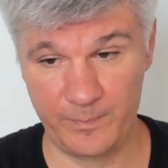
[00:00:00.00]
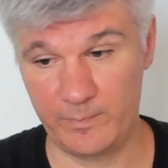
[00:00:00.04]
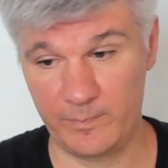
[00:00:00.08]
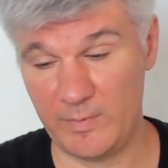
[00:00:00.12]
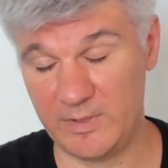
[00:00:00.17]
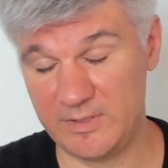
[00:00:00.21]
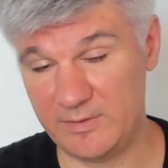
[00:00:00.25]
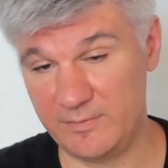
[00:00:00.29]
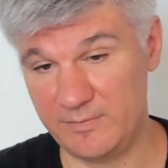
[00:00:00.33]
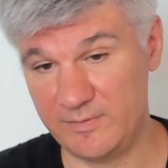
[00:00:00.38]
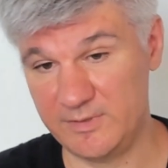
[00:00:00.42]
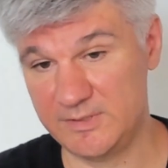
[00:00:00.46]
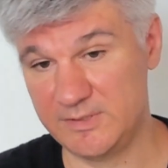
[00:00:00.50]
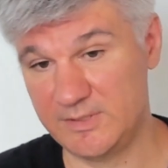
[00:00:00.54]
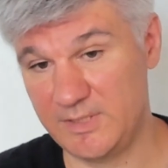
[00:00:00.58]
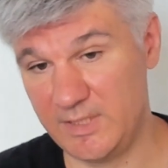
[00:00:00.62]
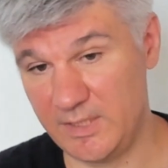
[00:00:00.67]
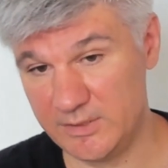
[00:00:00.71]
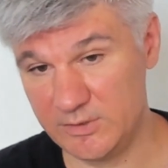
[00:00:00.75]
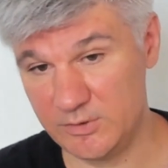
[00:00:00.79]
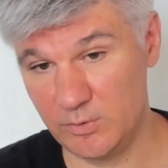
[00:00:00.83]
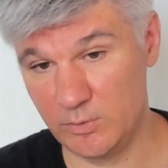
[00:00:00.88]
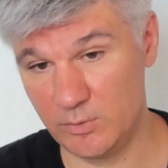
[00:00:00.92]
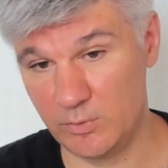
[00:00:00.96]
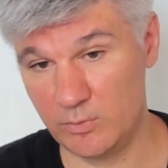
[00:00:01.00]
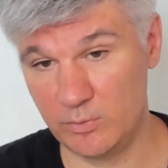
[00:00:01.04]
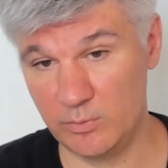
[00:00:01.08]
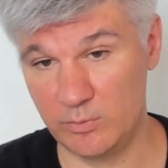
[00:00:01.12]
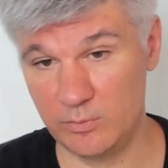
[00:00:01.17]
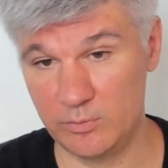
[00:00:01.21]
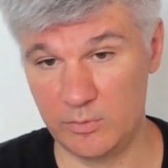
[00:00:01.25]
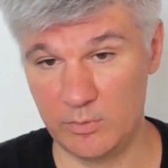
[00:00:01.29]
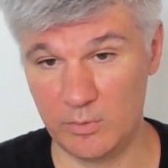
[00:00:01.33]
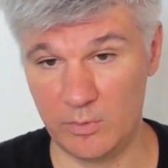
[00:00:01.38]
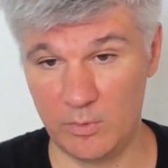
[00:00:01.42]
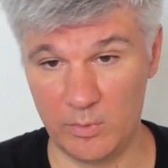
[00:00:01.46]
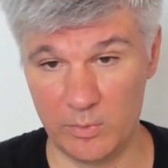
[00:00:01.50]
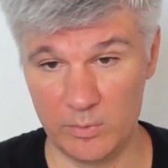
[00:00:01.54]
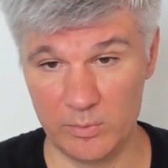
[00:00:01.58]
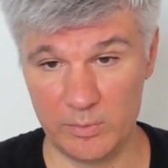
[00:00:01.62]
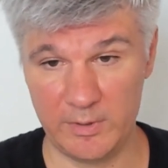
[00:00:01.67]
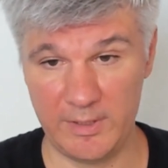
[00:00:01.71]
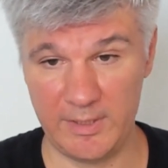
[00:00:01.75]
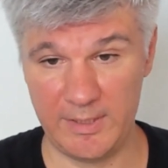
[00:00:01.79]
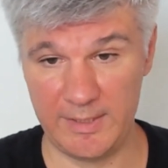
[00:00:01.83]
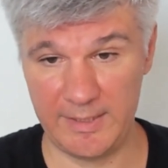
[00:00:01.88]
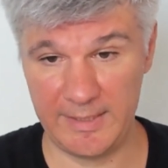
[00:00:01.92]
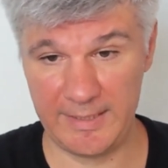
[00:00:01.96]
But in this case, you could
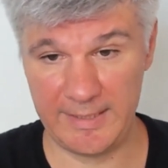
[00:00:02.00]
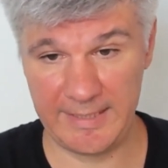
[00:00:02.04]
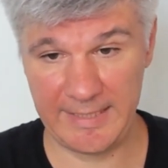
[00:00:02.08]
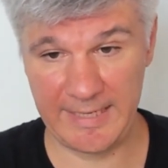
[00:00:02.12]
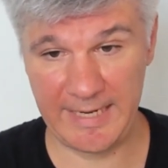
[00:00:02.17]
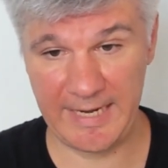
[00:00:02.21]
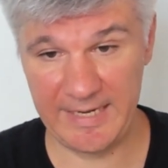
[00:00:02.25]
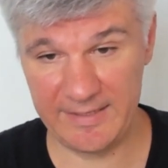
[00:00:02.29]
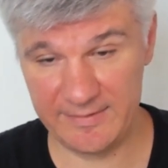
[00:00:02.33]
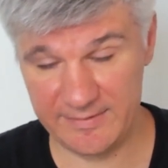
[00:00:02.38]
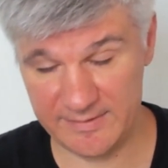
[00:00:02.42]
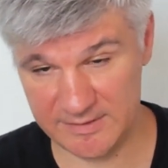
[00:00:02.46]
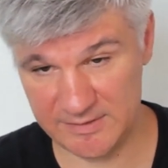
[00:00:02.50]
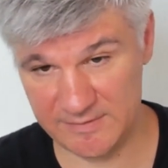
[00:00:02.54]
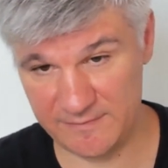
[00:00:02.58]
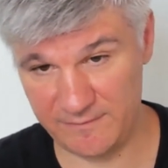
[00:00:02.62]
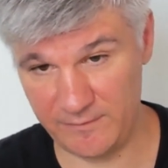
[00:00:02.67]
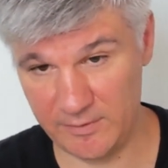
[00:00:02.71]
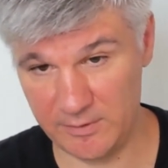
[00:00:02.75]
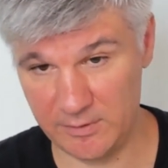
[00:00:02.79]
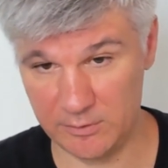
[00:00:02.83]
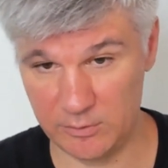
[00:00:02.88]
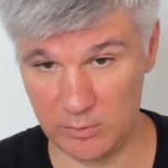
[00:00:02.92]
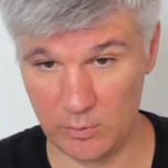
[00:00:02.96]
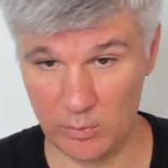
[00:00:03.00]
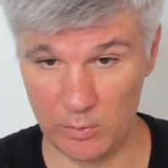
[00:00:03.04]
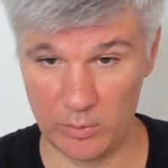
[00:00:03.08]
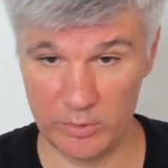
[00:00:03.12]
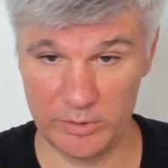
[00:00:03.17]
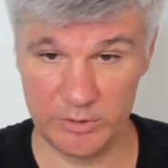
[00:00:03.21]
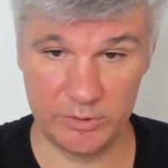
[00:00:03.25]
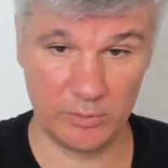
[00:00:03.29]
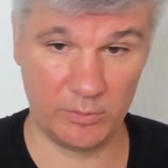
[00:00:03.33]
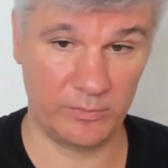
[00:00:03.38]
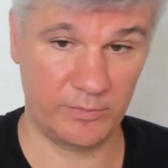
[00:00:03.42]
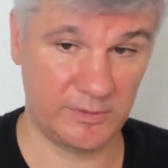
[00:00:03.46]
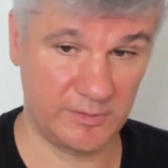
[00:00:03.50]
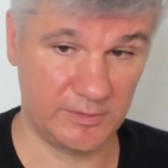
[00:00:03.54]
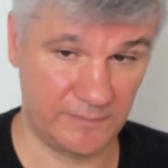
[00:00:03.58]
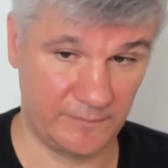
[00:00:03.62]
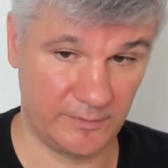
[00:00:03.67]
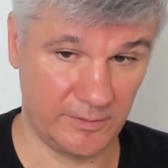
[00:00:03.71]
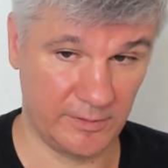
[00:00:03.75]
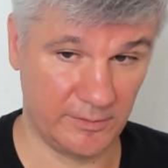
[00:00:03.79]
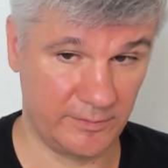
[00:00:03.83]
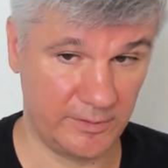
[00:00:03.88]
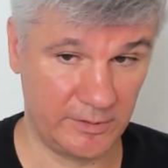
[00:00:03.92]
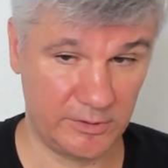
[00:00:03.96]
only hide this field or show this
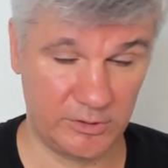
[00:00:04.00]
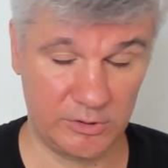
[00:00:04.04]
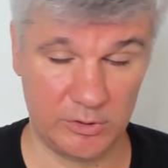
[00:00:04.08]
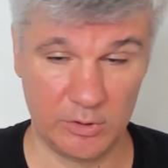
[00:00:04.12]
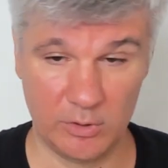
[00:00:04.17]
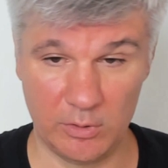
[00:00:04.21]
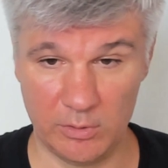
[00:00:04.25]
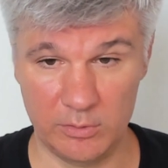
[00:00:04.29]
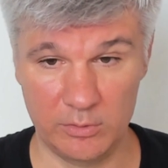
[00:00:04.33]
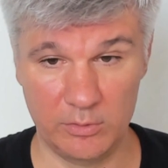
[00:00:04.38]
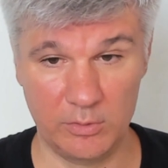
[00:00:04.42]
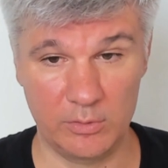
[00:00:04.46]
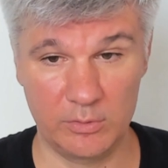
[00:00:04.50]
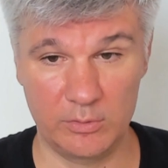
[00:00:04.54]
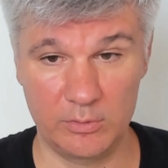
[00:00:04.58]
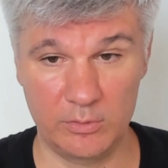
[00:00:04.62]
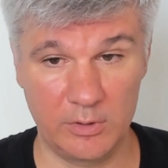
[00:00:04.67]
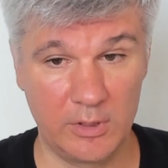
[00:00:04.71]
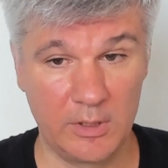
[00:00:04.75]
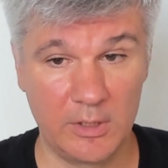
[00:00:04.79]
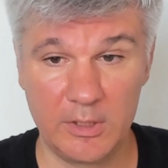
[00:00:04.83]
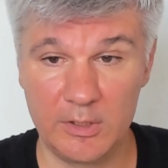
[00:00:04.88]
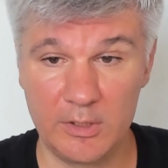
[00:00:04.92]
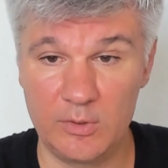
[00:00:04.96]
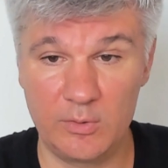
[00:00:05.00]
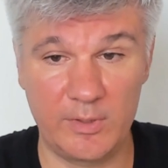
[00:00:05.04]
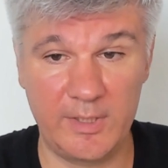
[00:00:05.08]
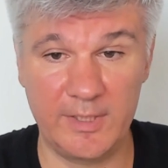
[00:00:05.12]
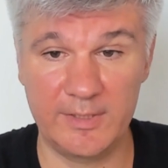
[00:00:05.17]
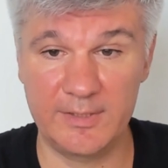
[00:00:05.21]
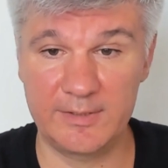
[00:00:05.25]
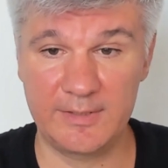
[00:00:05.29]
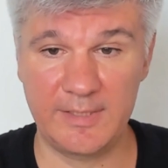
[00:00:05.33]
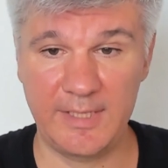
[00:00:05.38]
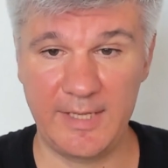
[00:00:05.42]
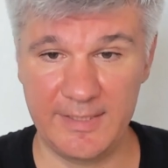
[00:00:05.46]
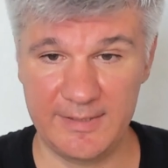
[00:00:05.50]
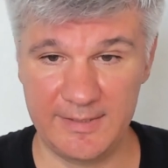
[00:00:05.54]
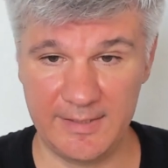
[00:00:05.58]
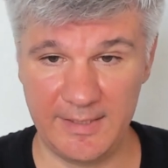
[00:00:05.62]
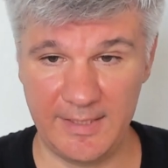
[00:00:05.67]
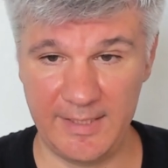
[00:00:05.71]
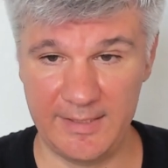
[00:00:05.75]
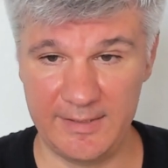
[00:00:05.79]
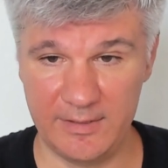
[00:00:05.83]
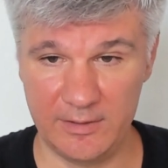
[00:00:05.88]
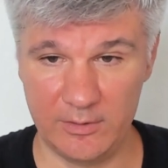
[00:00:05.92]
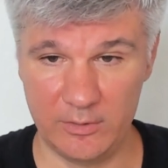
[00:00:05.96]
field. That's all. No, you cannot add
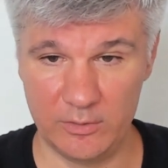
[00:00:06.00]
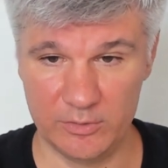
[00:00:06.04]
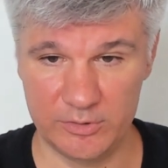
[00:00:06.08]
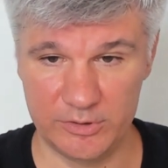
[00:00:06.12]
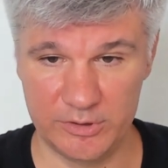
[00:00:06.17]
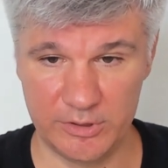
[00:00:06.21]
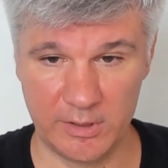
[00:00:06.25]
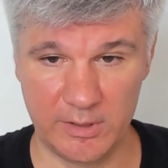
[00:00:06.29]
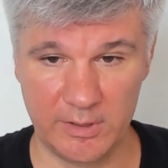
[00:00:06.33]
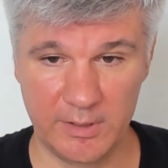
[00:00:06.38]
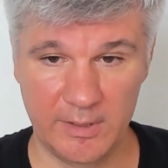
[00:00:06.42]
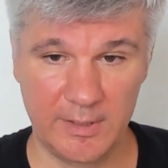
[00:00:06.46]
any logic.